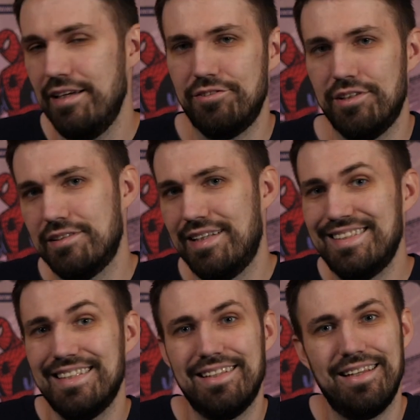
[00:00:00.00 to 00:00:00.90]
It's just
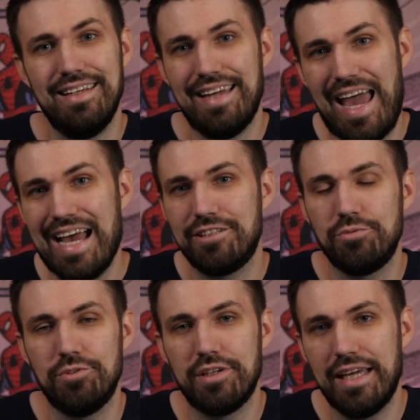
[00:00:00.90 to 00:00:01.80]
this isn't the
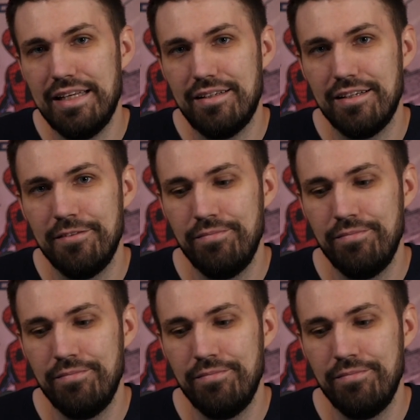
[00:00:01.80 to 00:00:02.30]
actual kit.